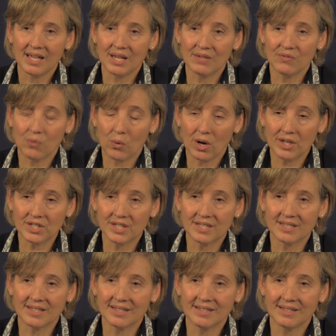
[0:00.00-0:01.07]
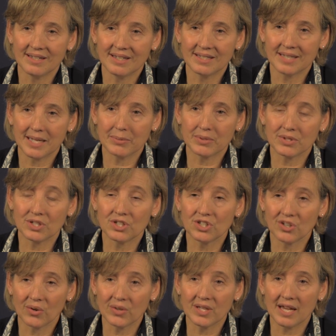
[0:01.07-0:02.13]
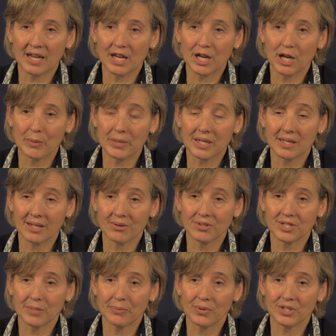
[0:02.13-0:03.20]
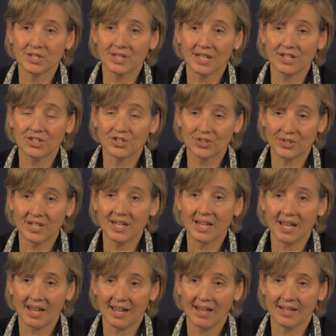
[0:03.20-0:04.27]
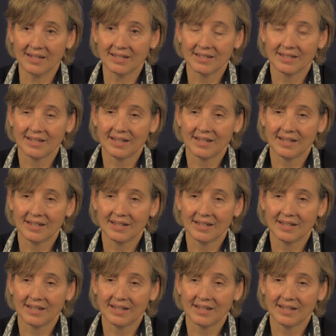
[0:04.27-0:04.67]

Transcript: If Washington is able to show the economic leadership, which they should and can,